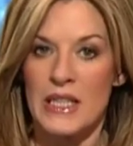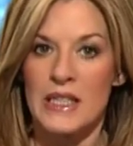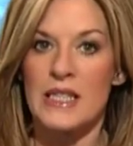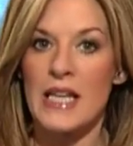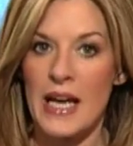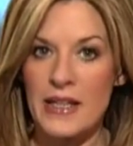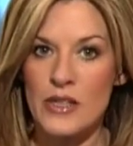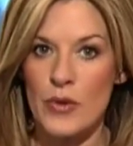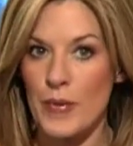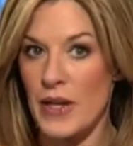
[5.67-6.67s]
Today,
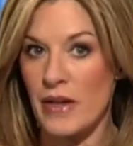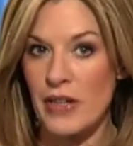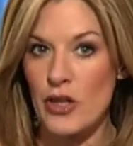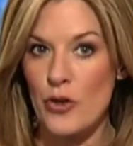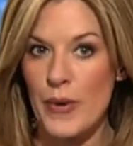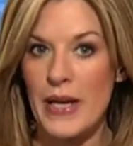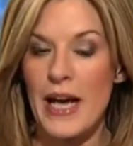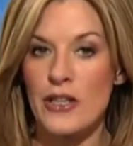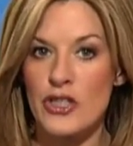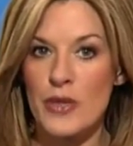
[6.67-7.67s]
as we've been hearing, European
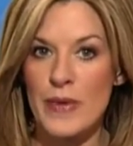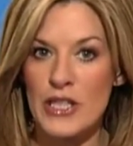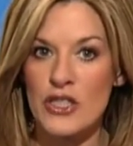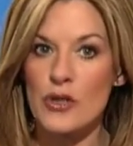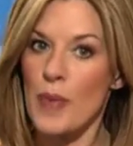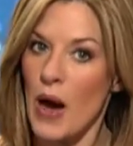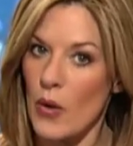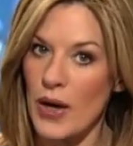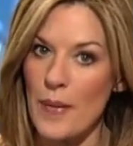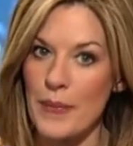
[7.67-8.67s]
energy ministers,
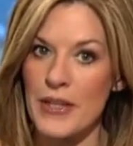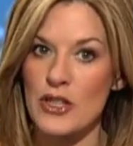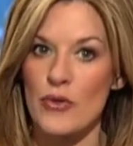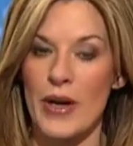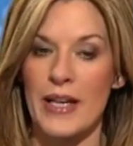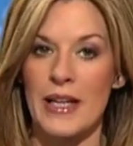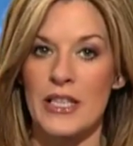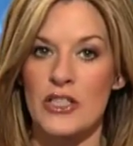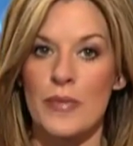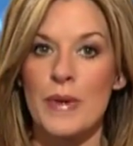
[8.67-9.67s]
power companies, and
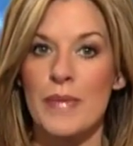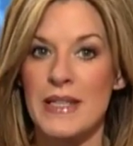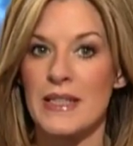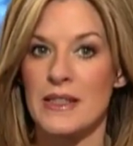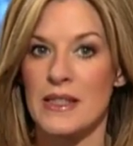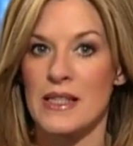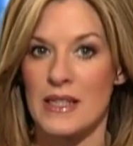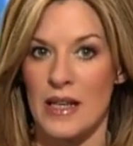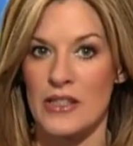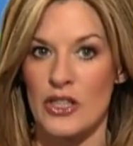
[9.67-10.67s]
regulators have been meeting to
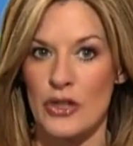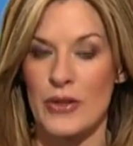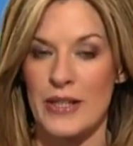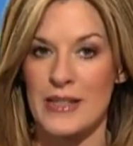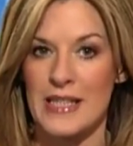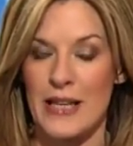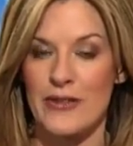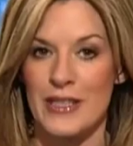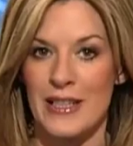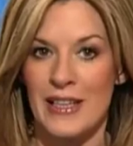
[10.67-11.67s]
discuss nuclear
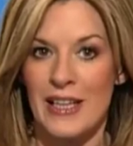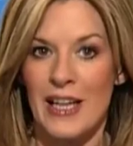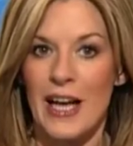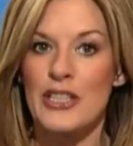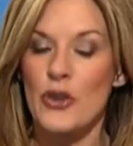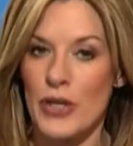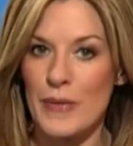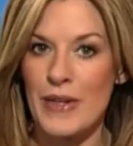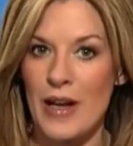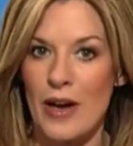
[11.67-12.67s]
safety. And
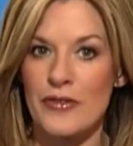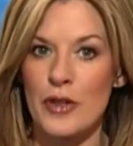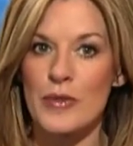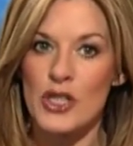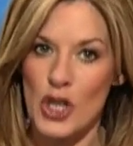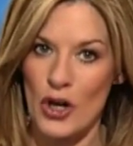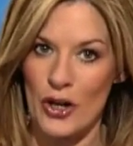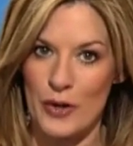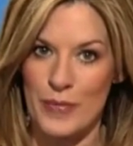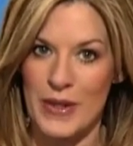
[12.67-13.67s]
joining me now from
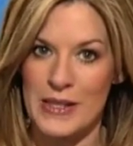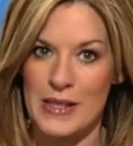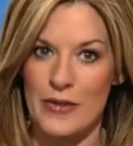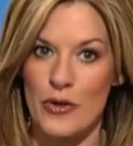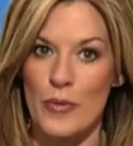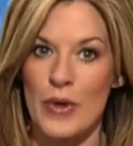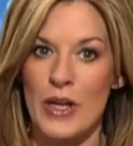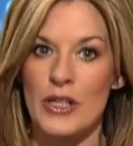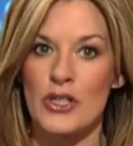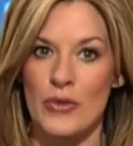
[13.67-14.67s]
Stockholm is the
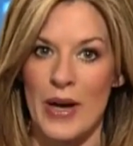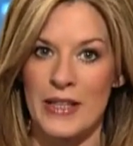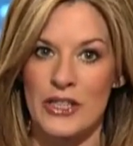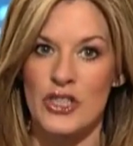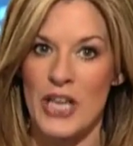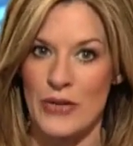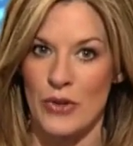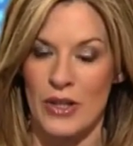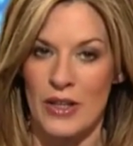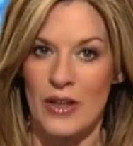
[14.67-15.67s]
former Director
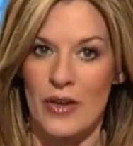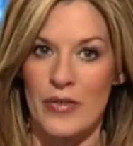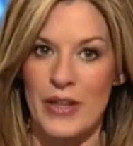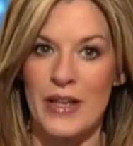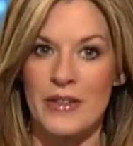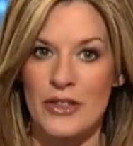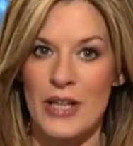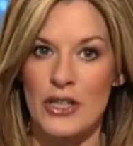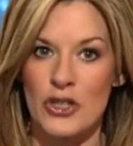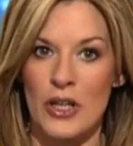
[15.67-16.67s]
General of the
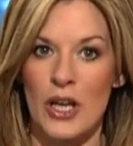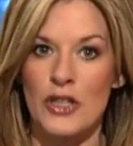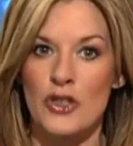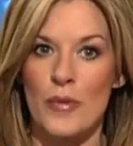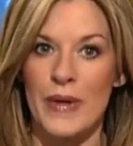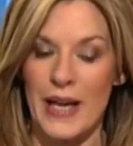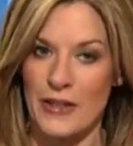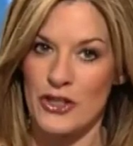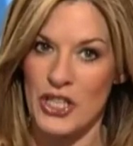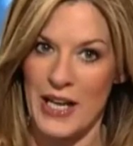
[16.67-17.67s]
International Atomic
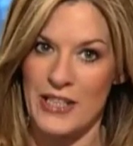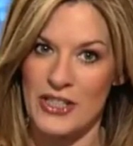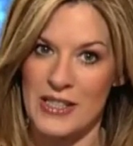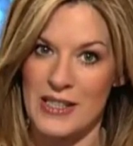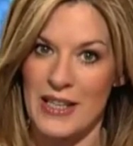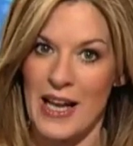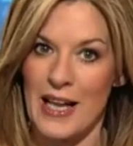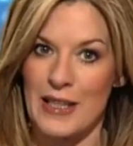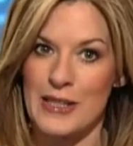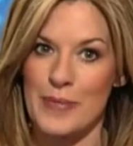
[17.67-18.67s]
Energy Agency,
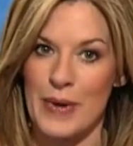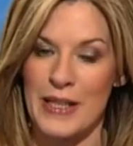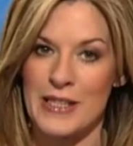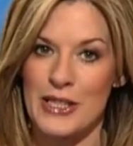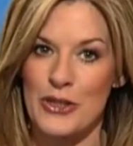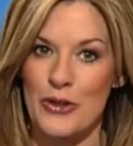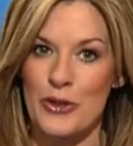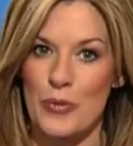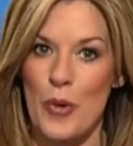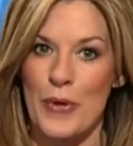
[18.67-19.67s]
Hans Blix. He
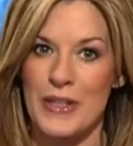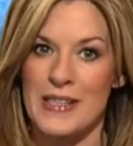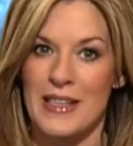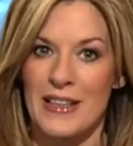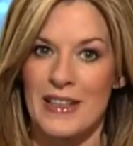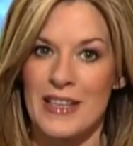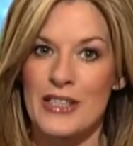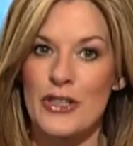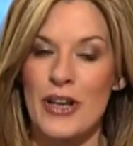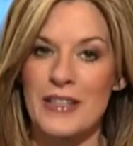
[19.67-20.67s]
shot to prominence as
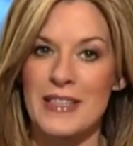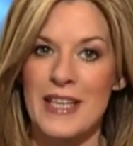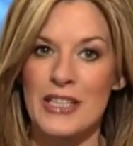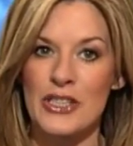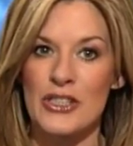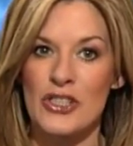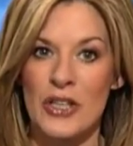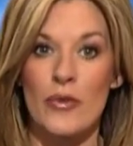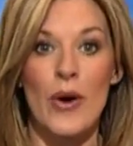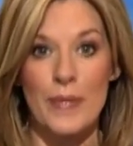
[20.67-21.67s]
the United Nations
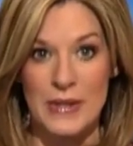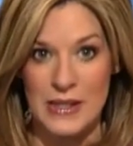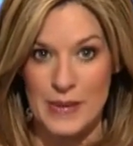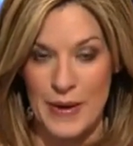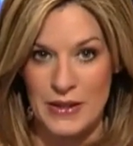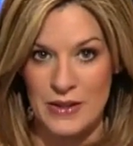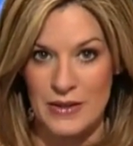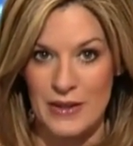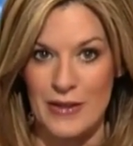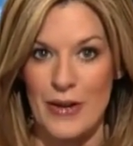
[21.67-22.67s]
Chief Weapons Inspector
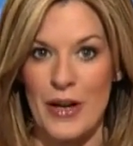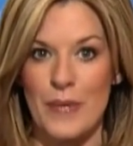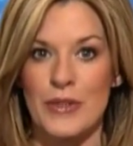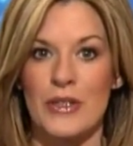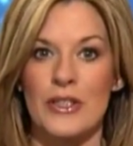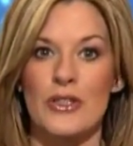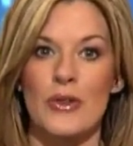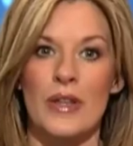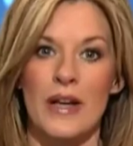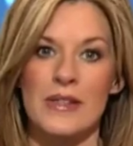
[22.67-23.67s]
in the run up to the
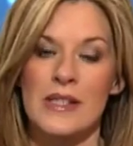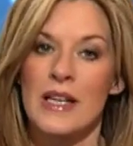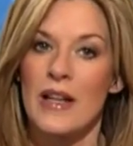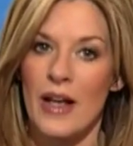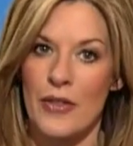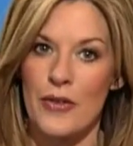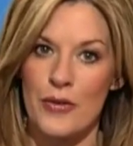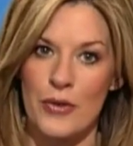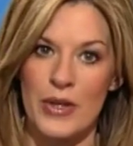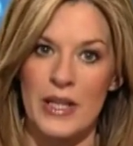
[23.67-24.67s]

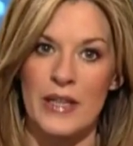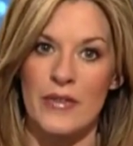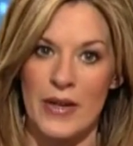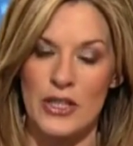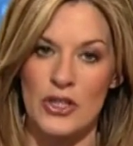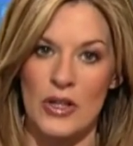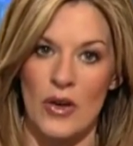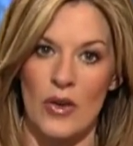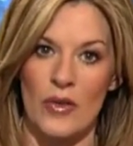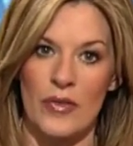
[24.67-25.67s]
2003 invasion
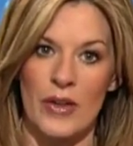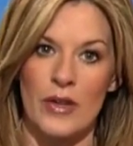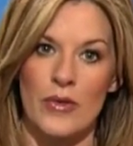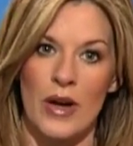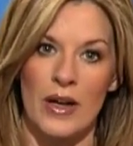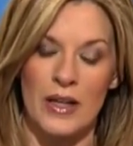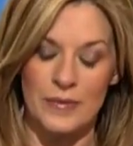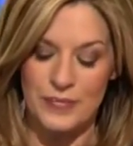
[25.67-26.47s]
of Iraq.